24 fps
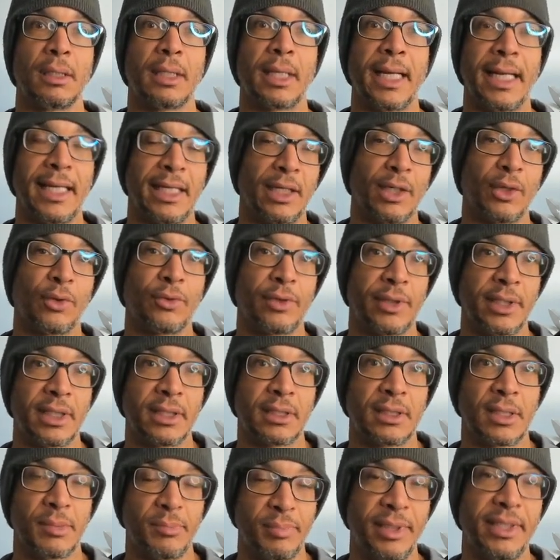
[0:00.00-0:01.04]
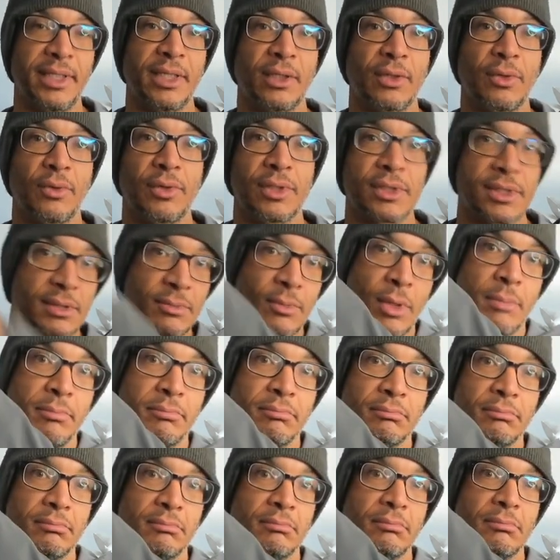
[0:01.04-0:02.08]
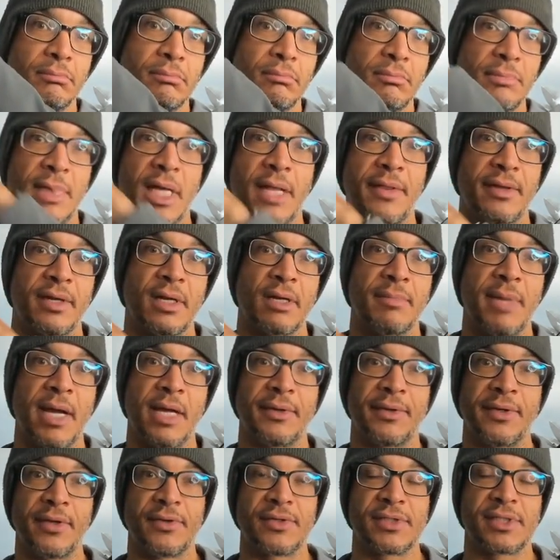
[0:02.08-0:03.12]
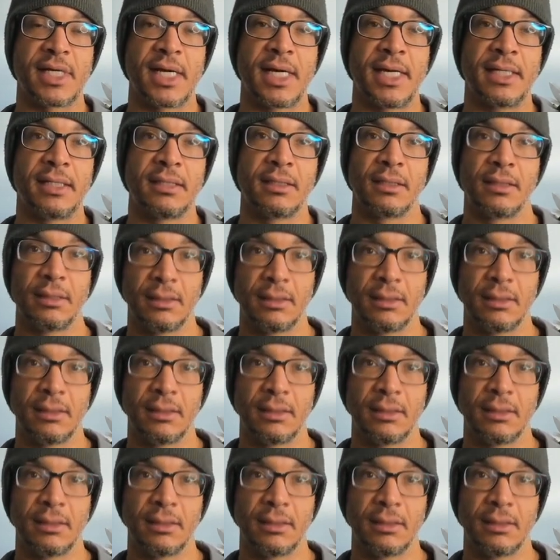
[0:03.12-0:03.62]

and learn and complete the course, well, now they come out the other side.